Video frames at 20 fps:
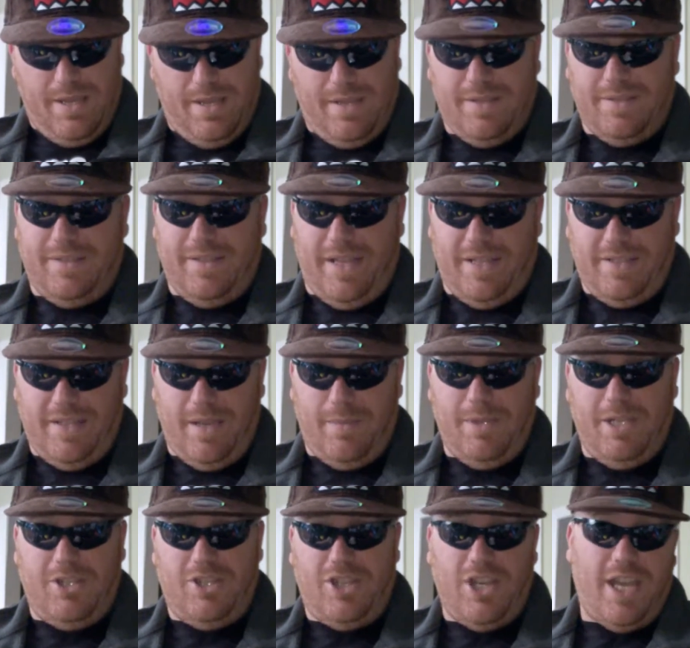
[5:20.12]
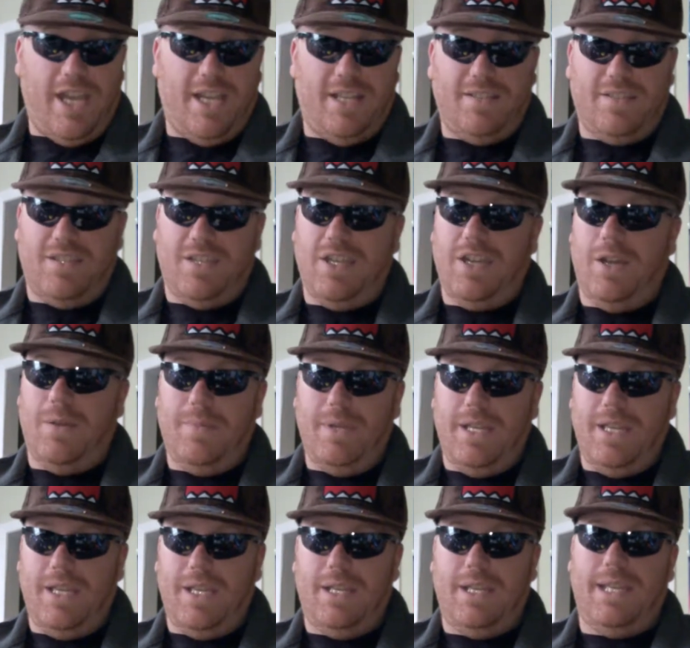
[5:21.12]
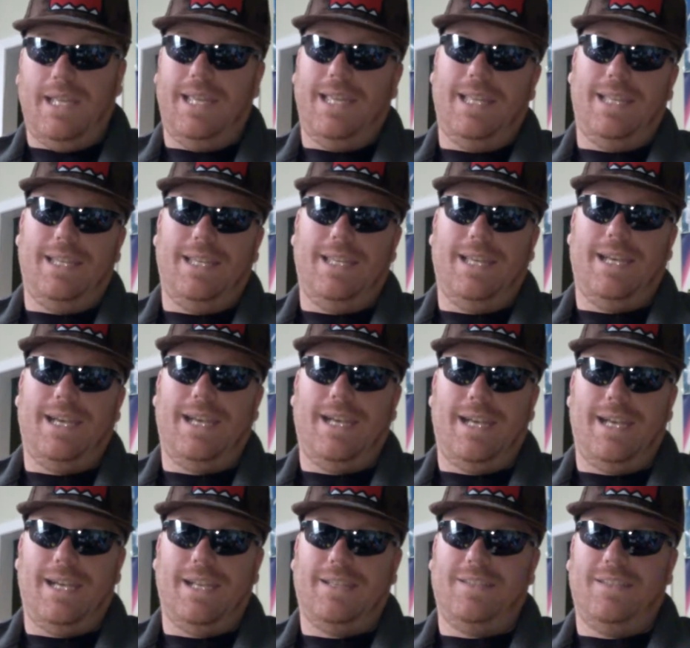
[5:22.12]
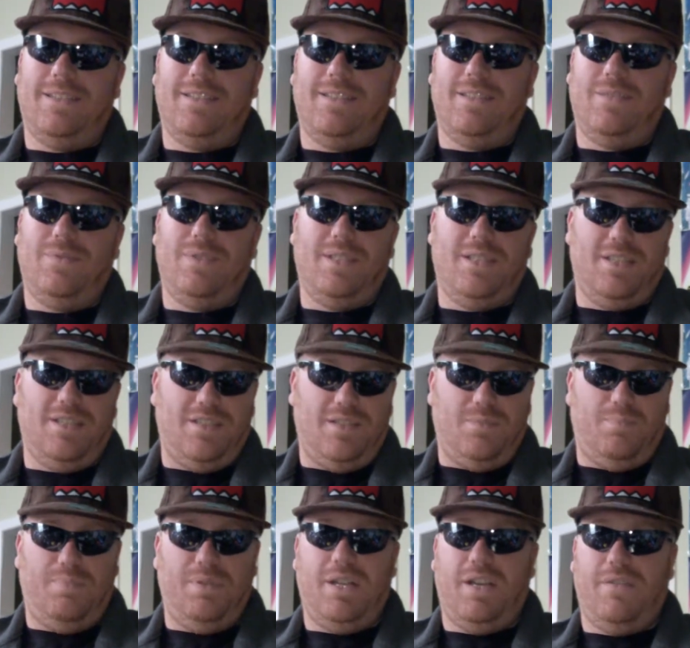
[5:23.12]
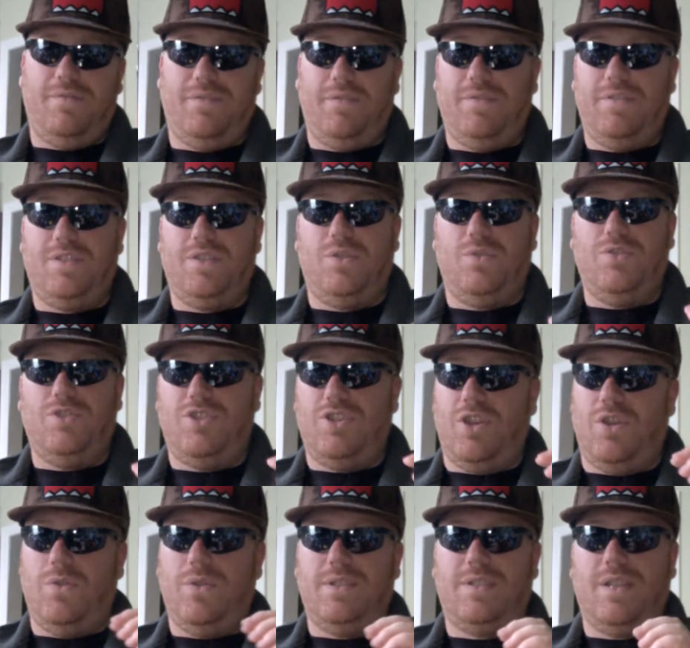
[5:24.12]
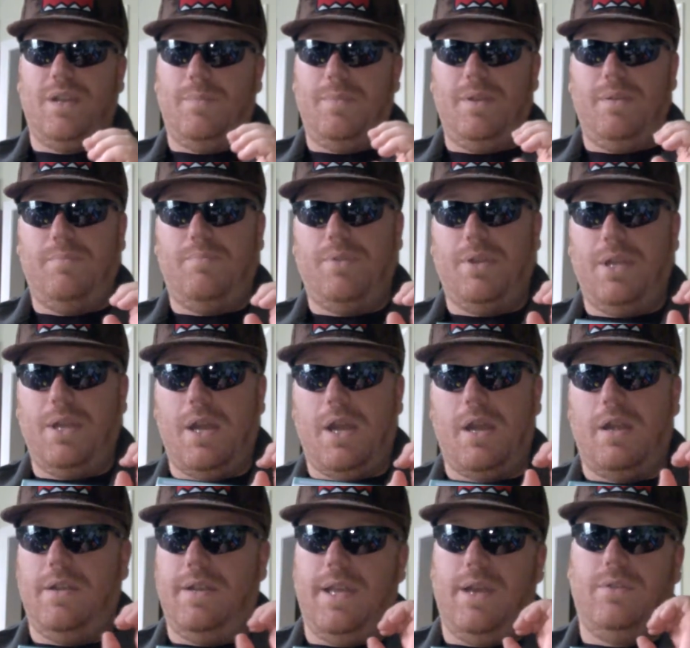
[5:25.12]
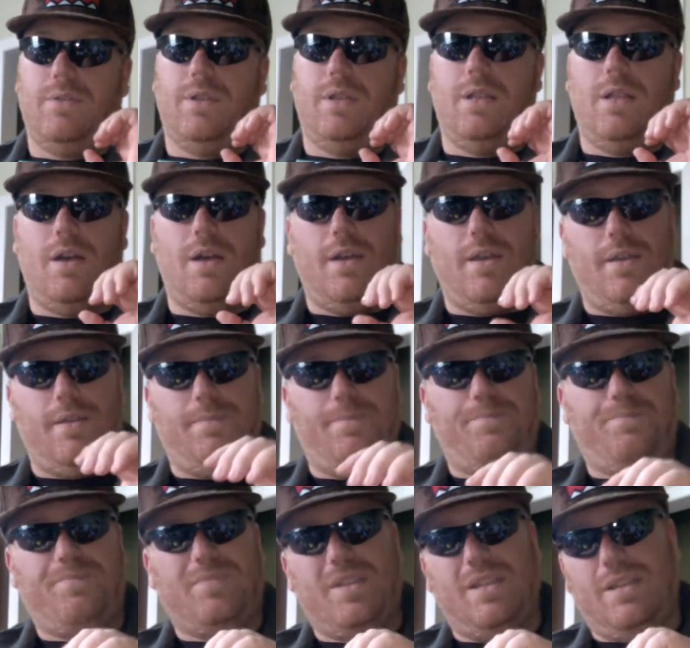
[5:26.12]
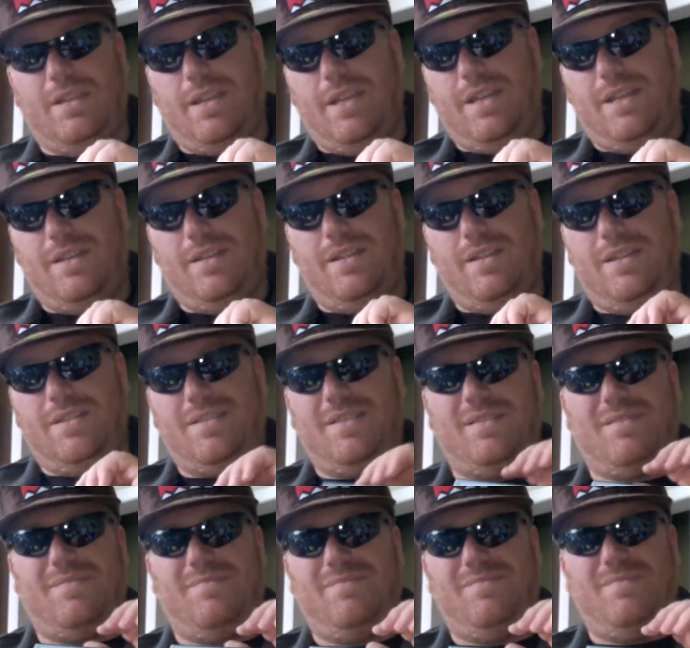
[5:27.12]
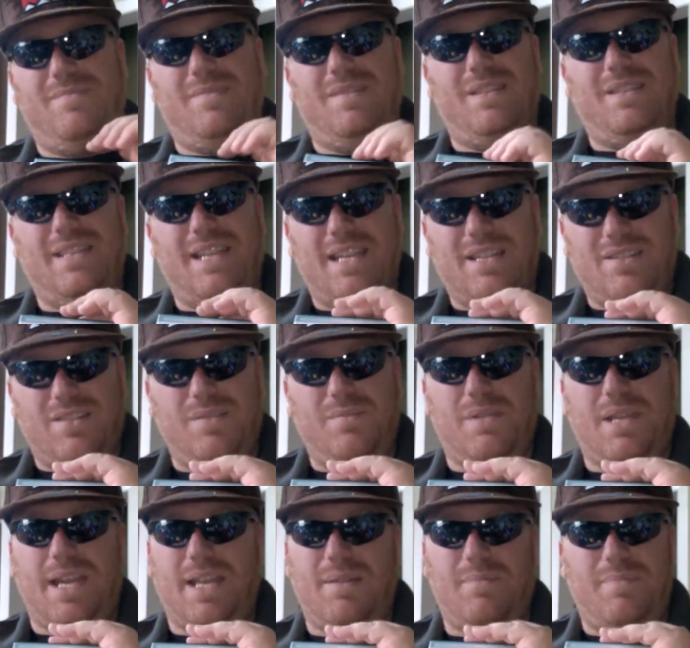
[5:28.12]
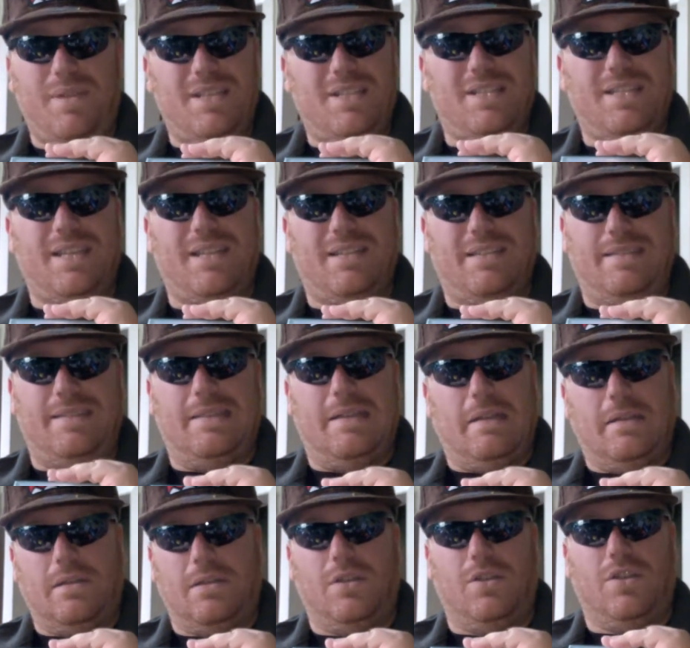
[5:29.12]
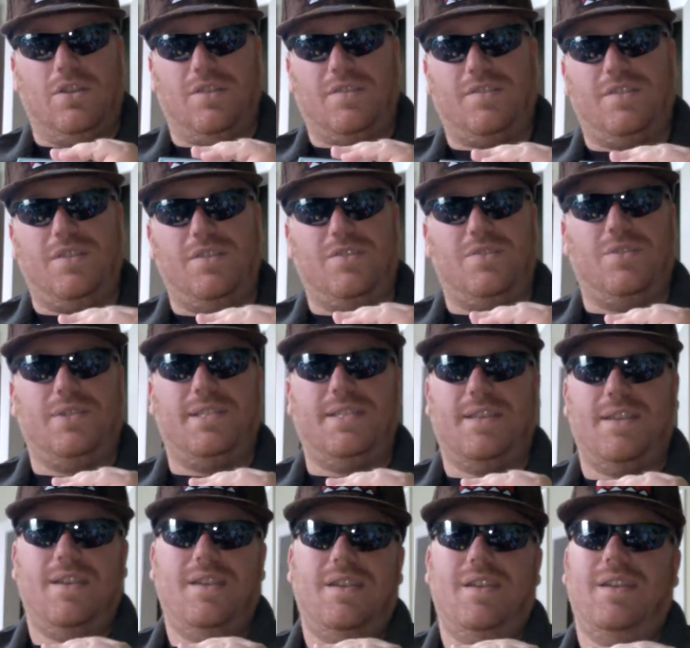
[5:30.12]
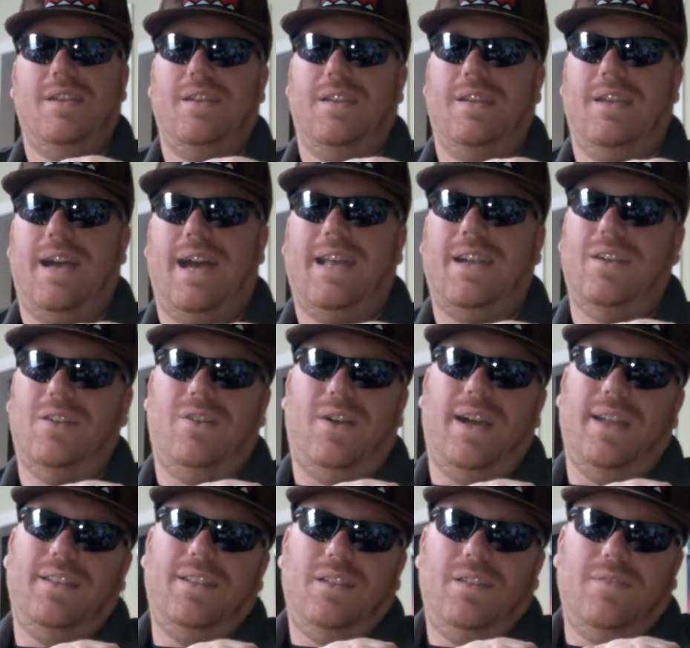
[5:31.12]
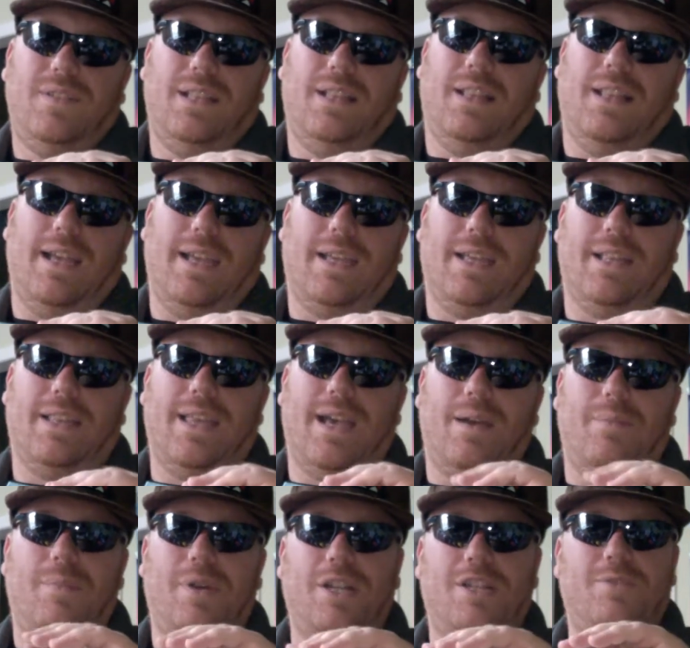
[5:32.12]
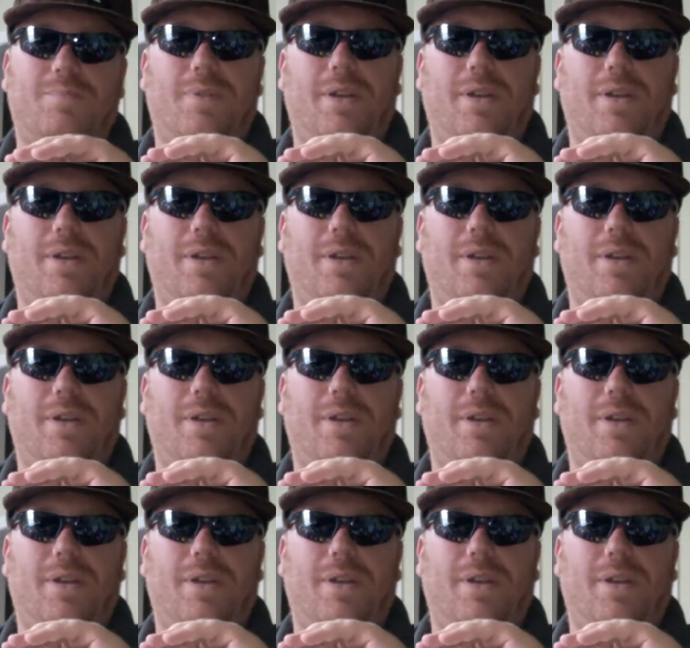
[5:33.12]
Asami-Chan's coming in, and since it was a spin-off of its own show, it's coming in pretty hard down the line. And it's actually kind of based at young girls too, so it's, I don't know, I didn't even like it that much.